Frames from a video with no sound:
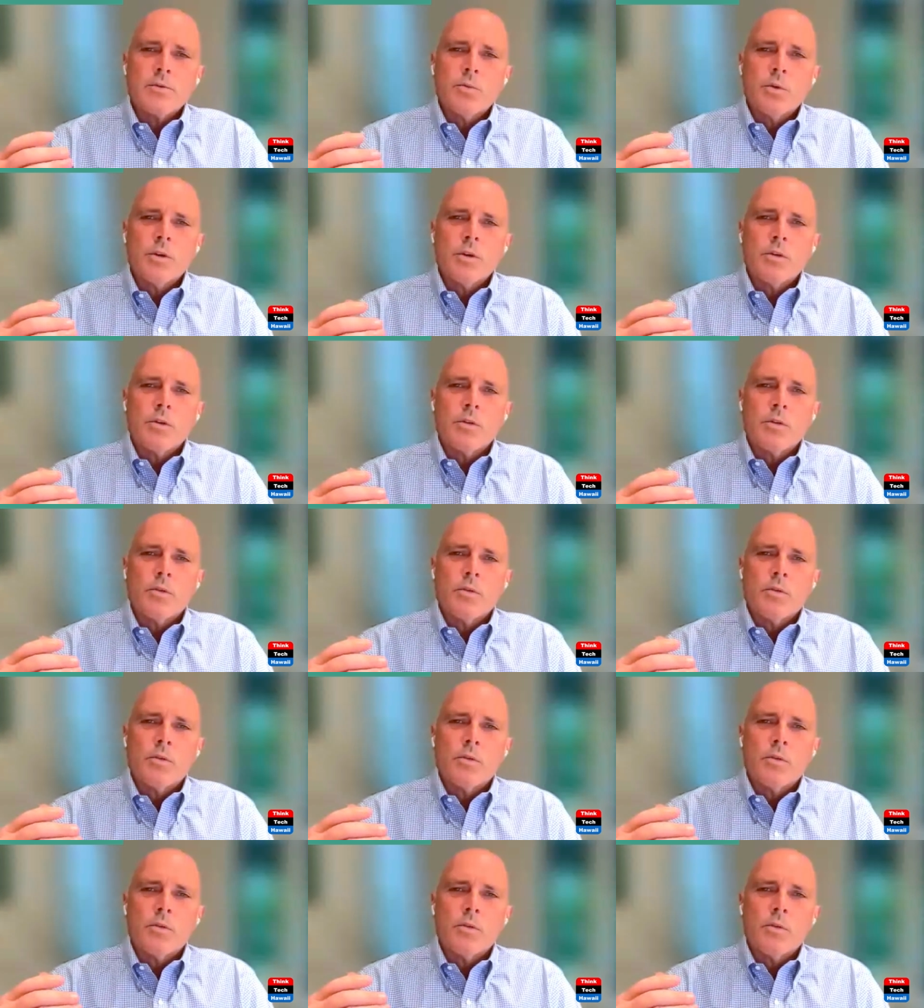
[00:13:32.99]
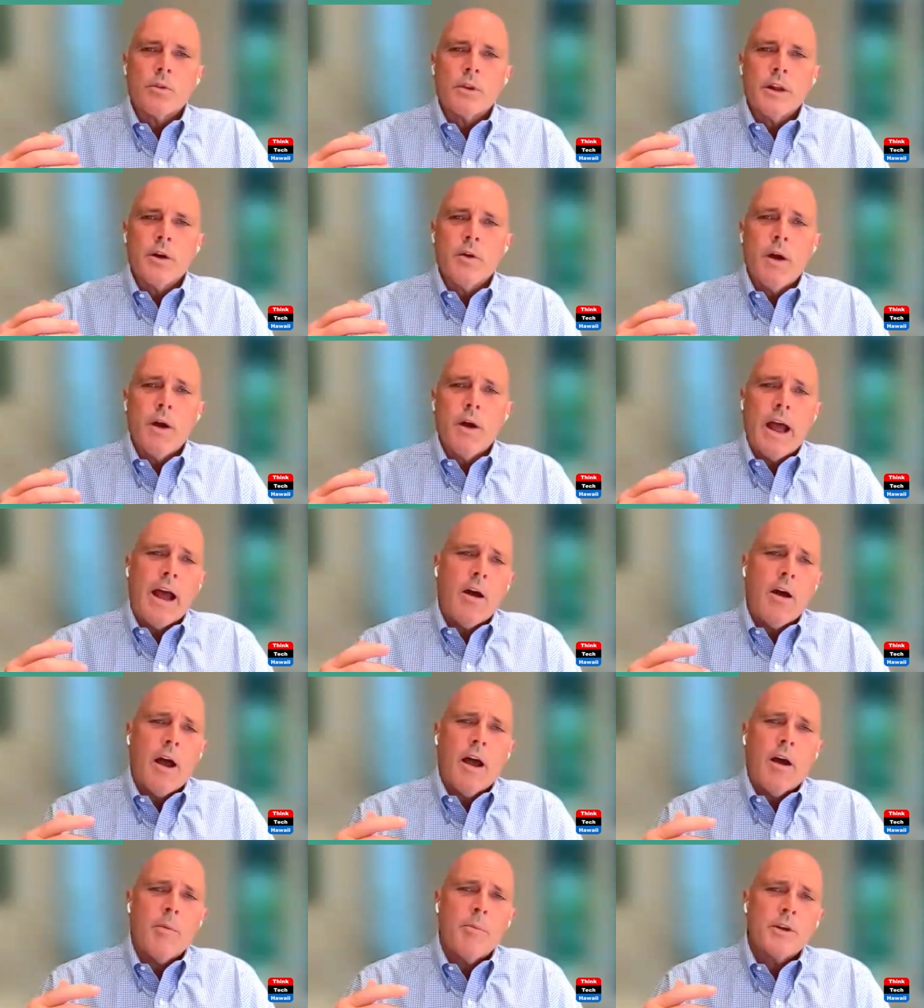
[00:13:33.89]
Were, you know, how,
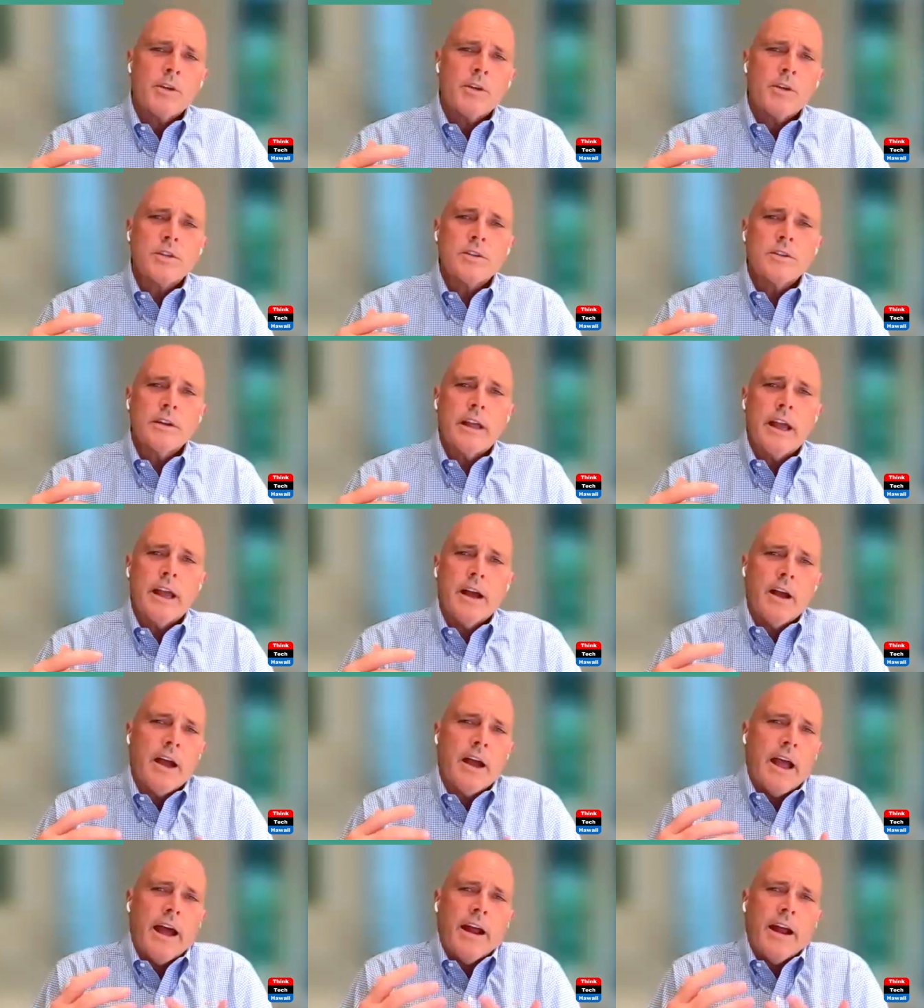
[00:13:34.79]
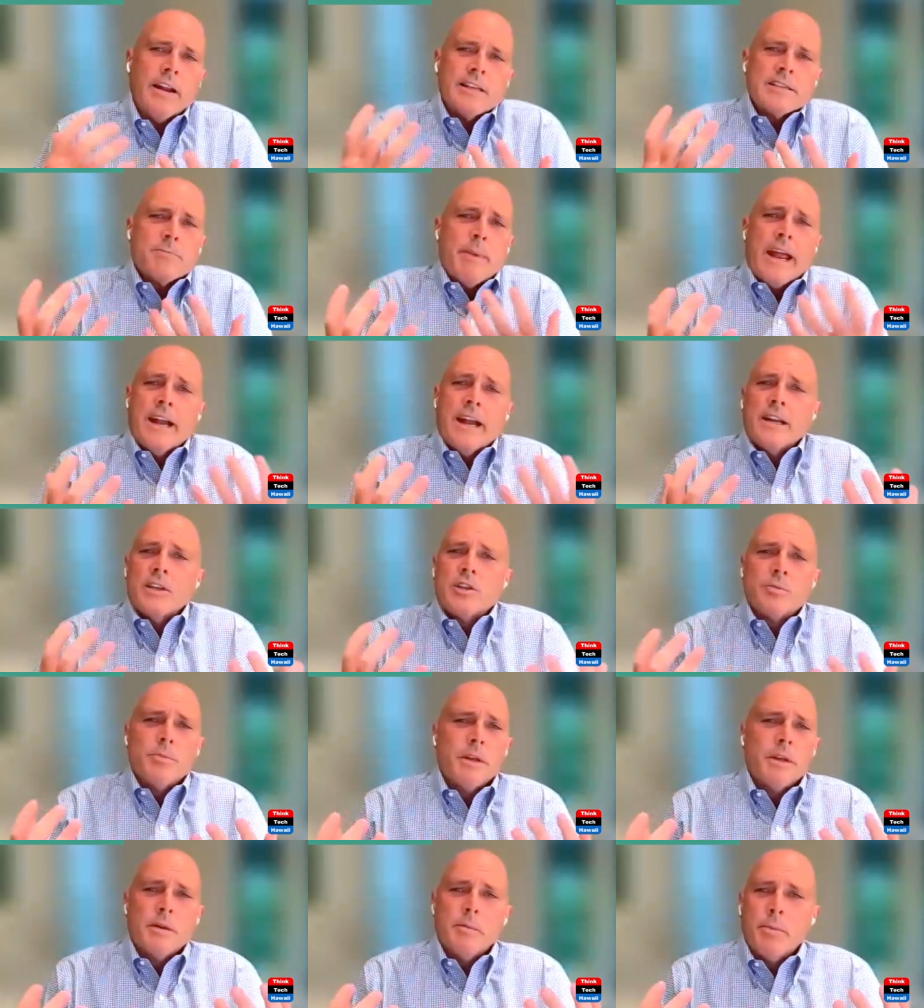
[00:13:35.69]
how much, how, how does
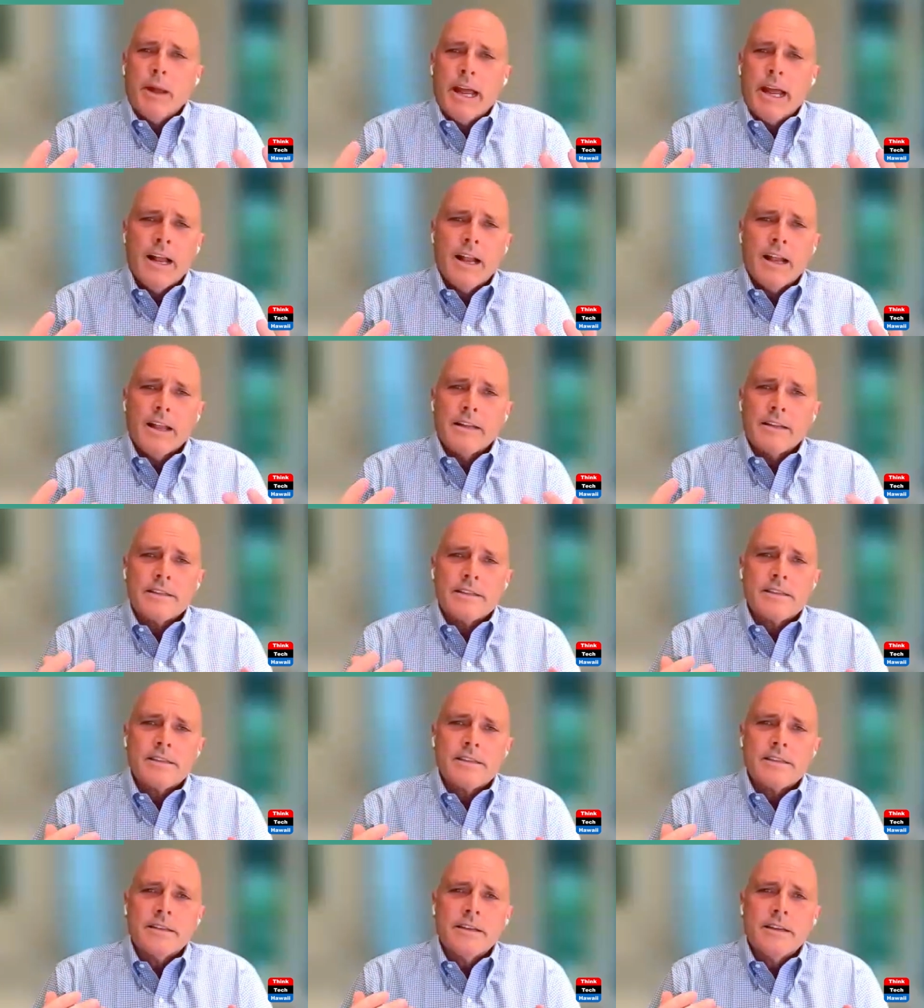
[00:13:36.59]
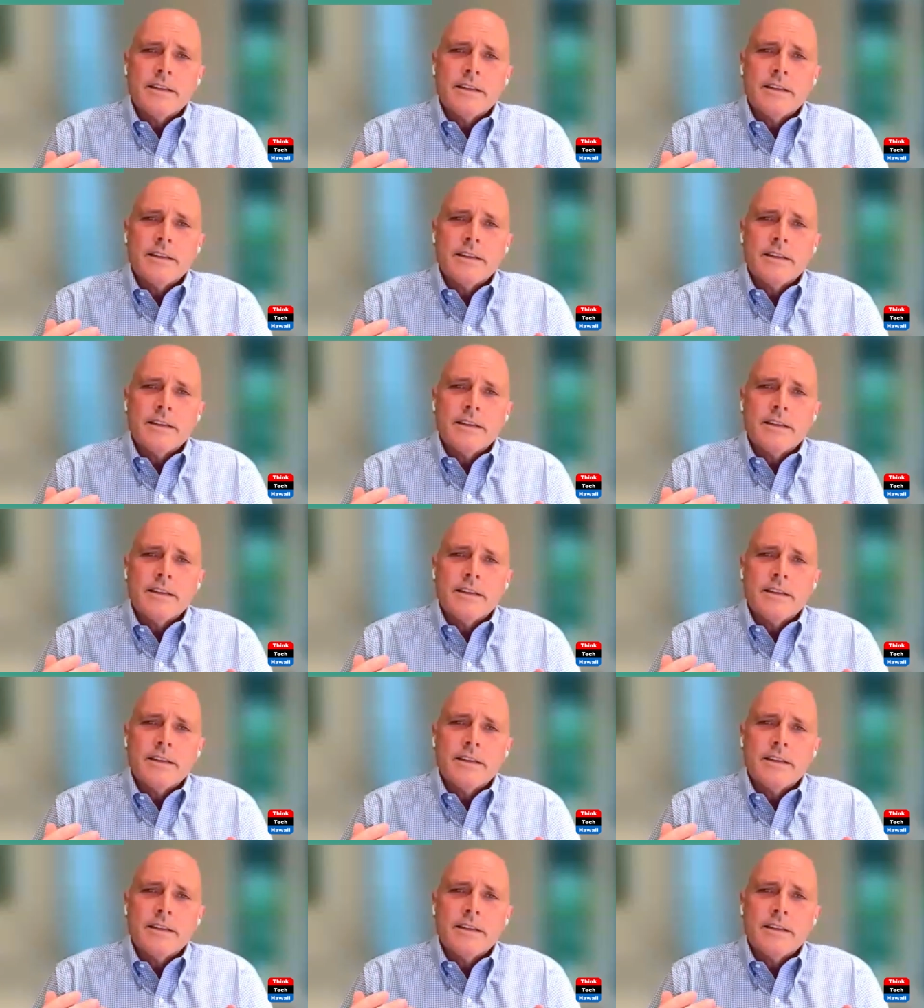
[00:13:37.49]
management balance